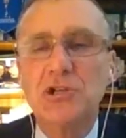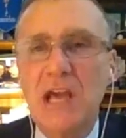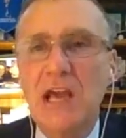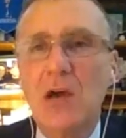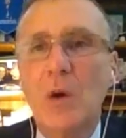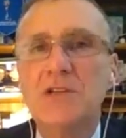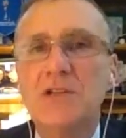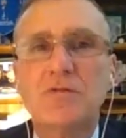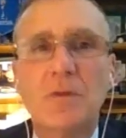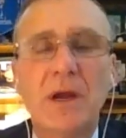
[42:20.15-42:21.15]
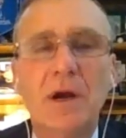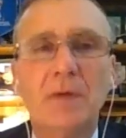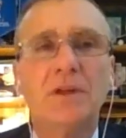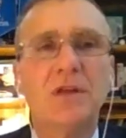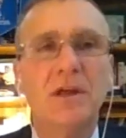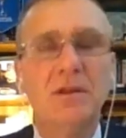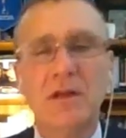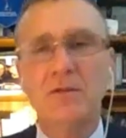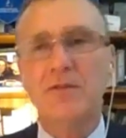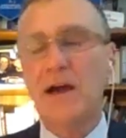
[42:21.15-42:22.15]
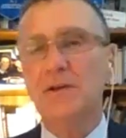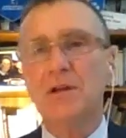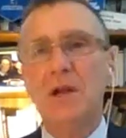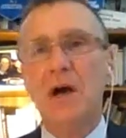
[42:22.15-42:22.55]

takeaways from there that they found.